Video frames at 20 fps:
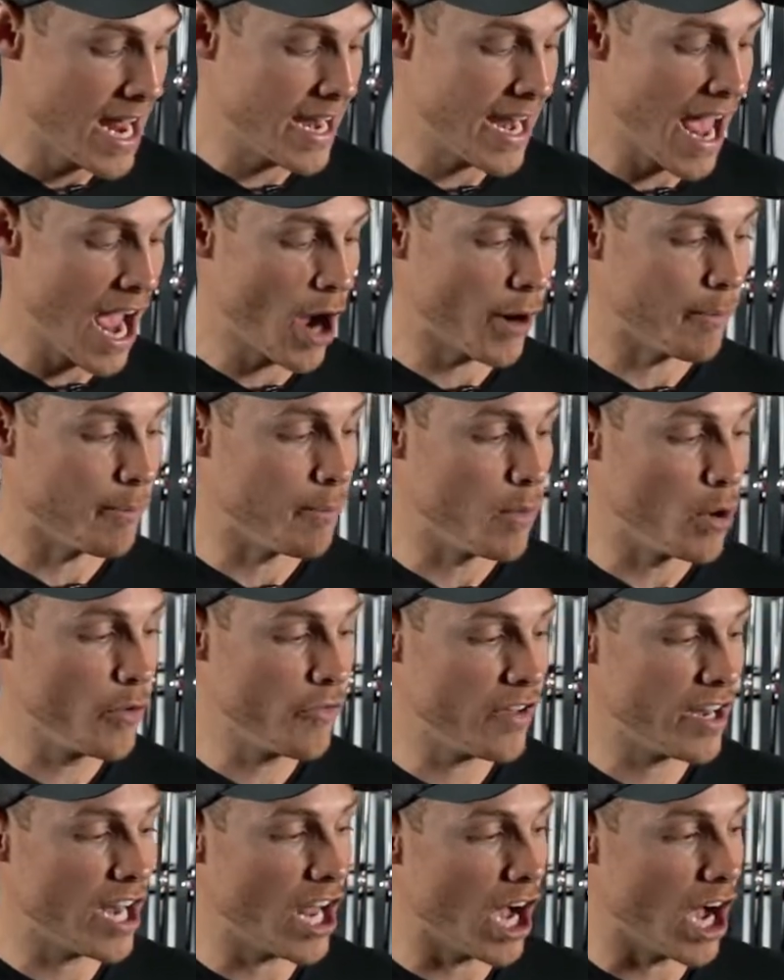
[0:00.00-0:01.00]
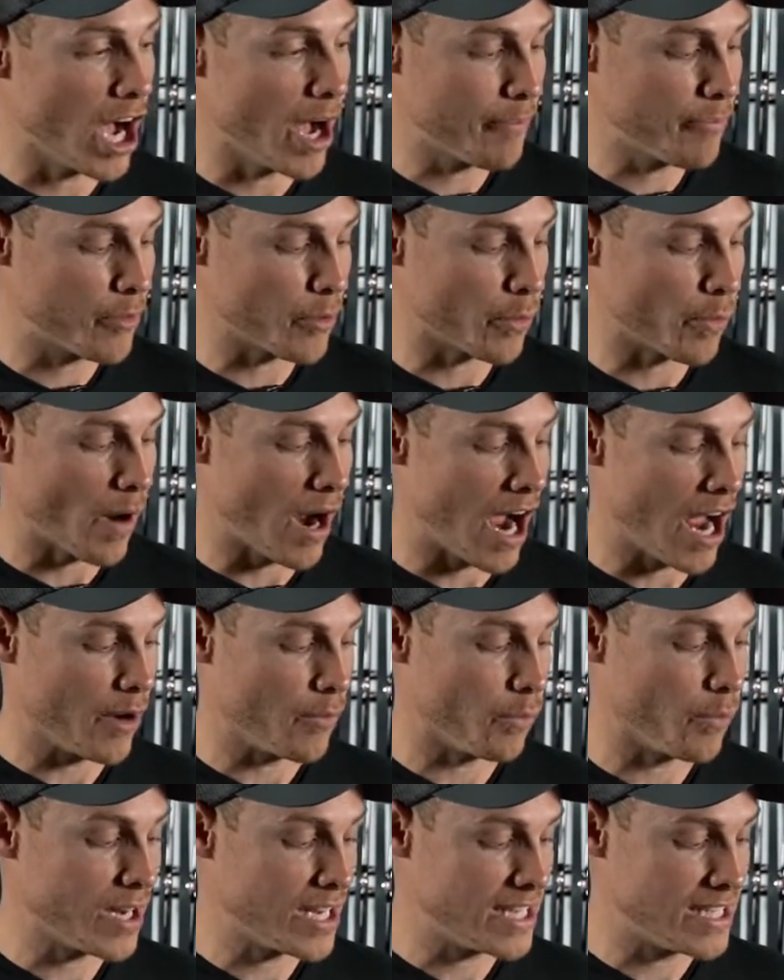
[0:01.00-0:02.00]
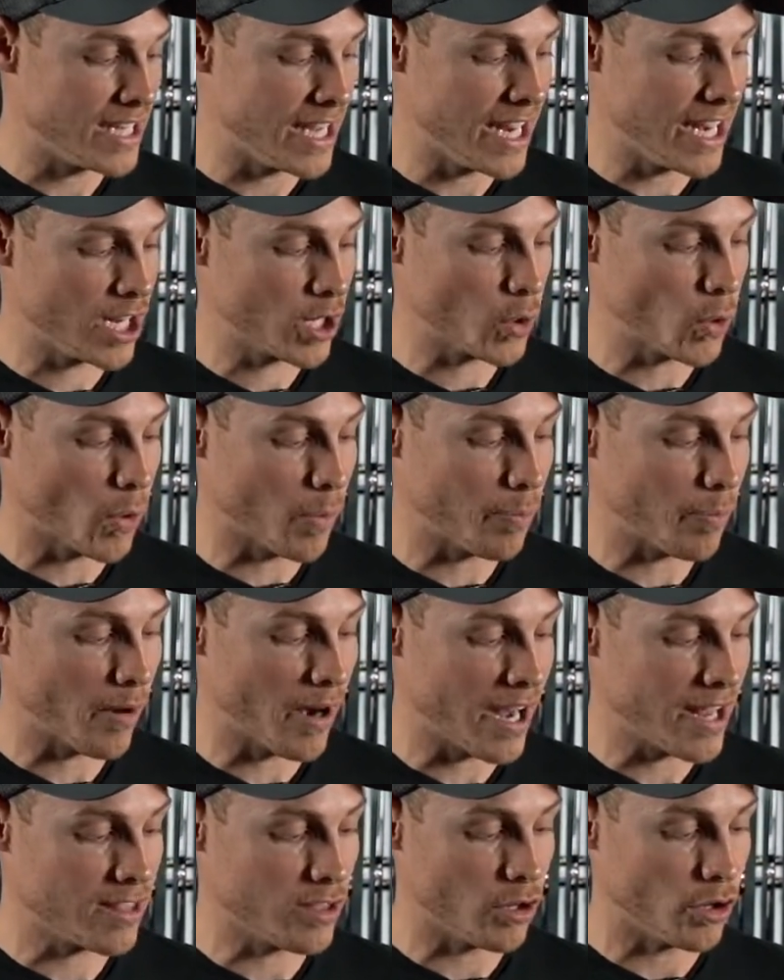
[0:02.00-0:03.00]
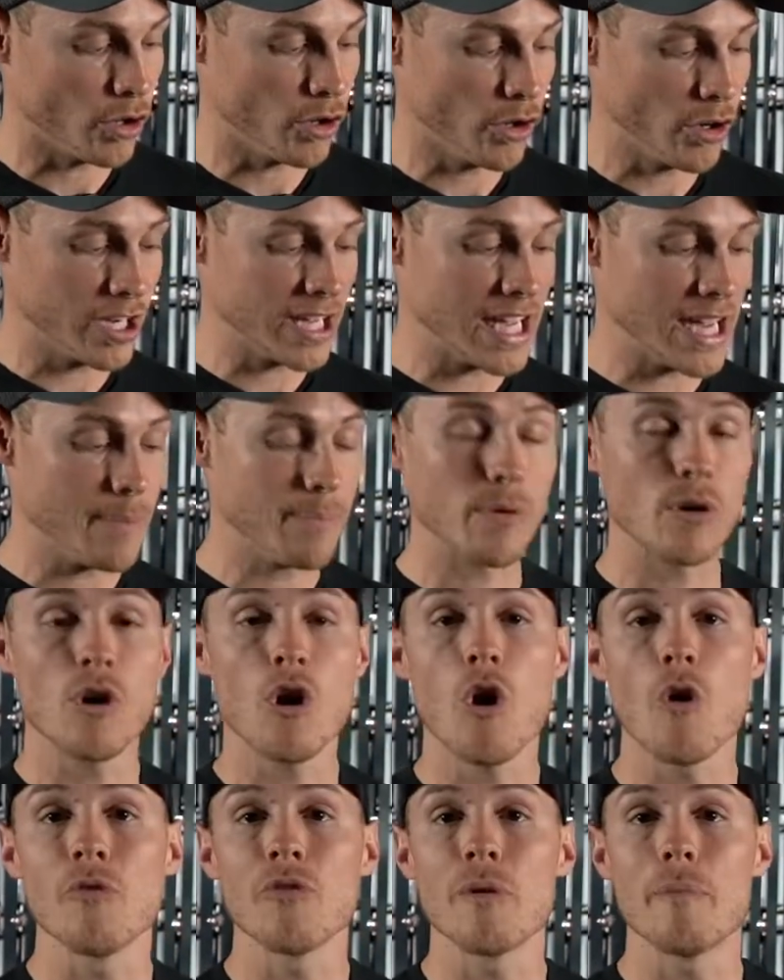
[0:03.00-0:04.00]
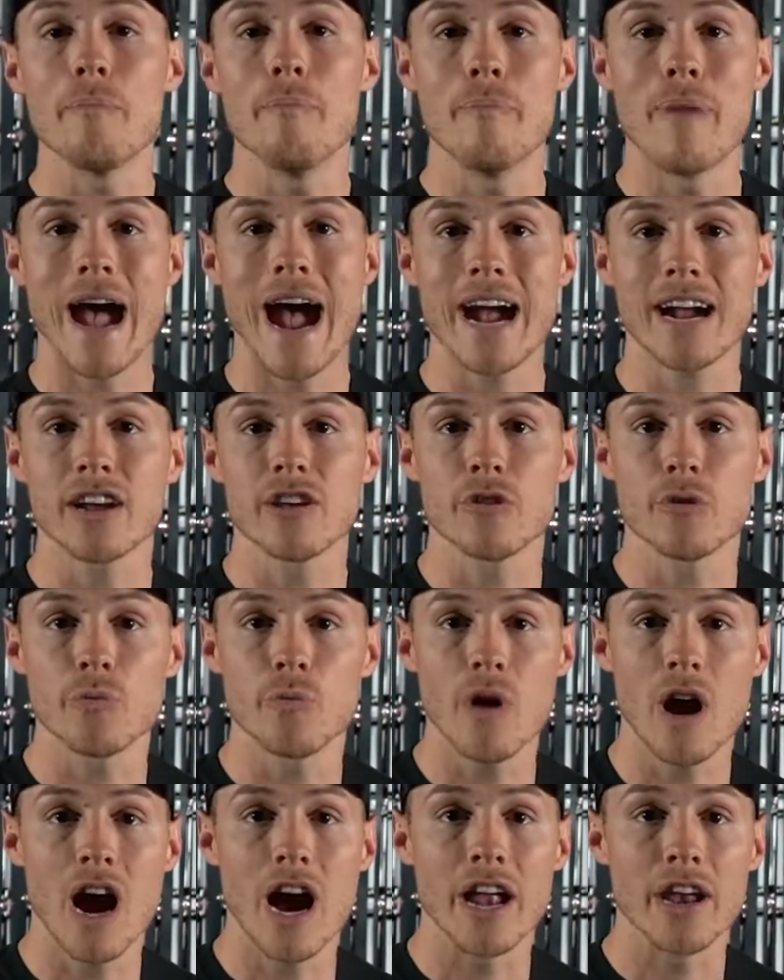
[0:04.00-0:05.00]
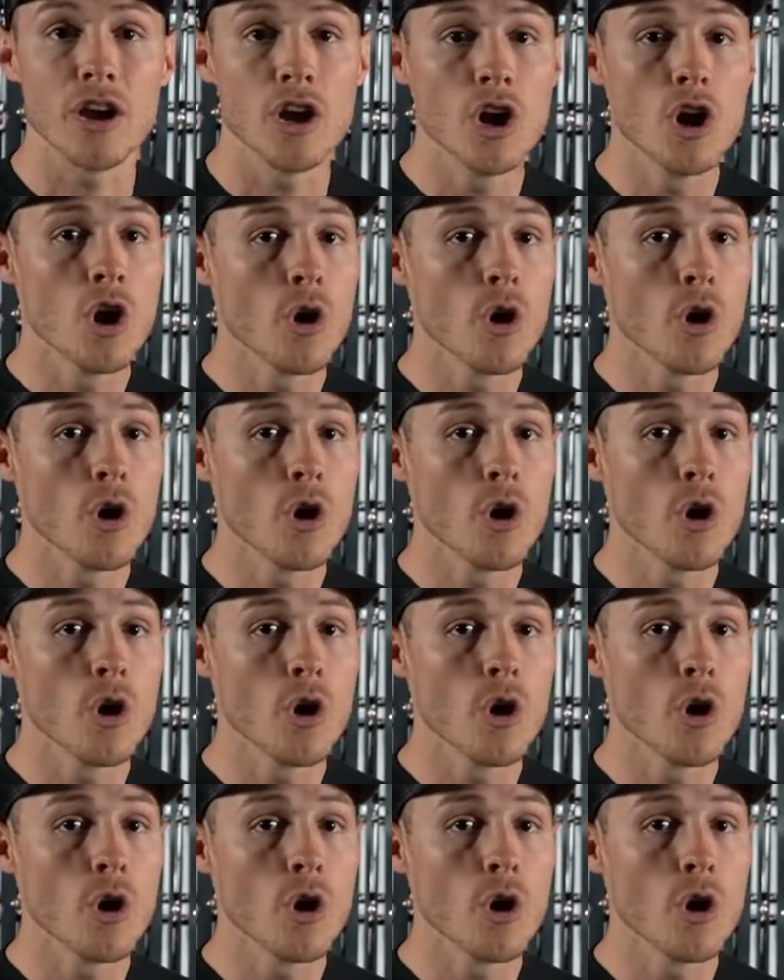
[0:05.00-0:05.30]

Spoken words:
Now, moving up the rod, we did incorporate the hook keeper on the back of the rod.